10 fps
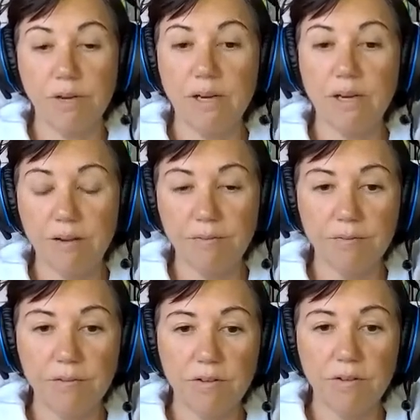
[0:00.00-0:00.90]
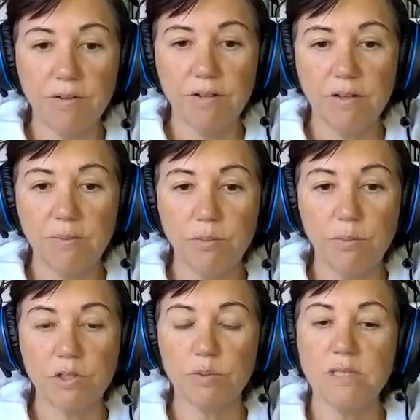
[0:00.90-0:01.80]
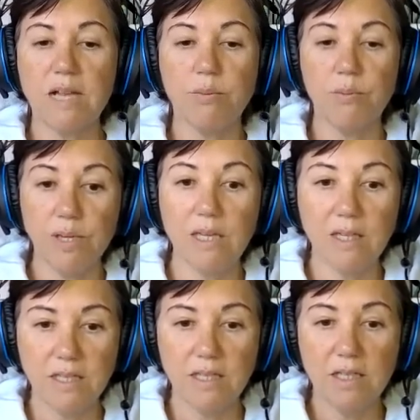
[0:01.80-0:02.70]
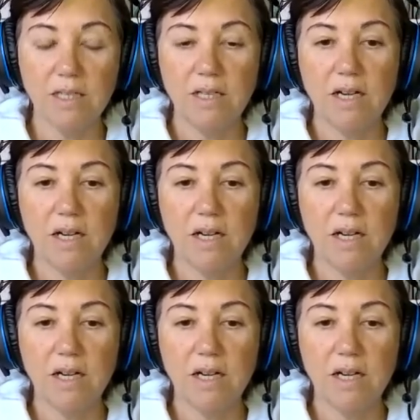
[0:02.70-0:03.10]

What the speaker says: sin, a bad part of me that I was trying to get rid of,